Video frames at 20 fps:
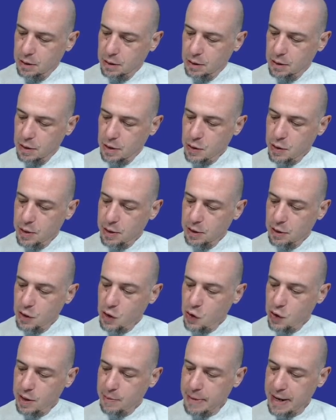knowing
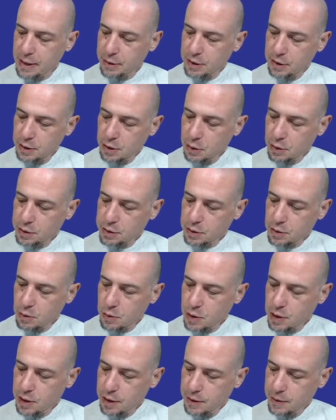knowing about the total
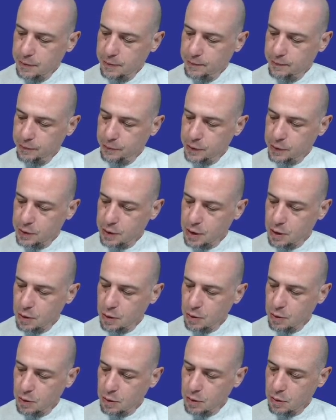score.
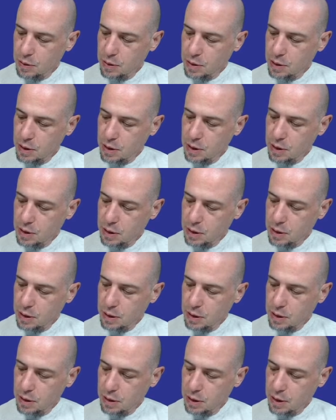So
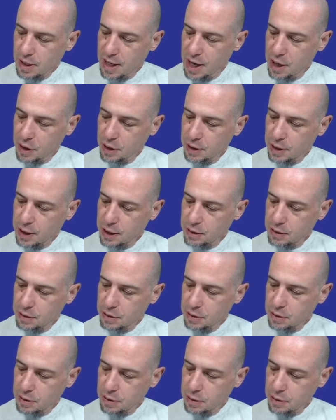calculate
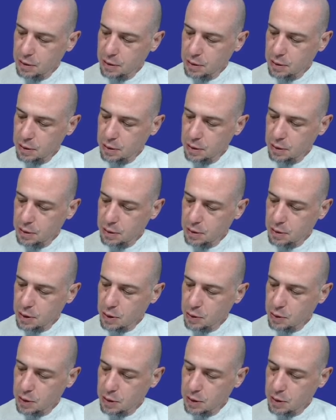
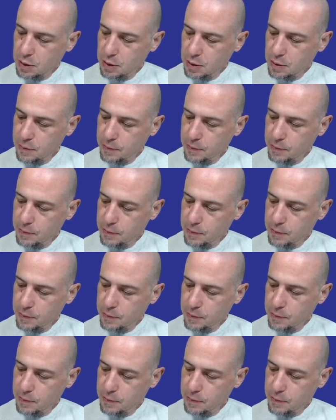total.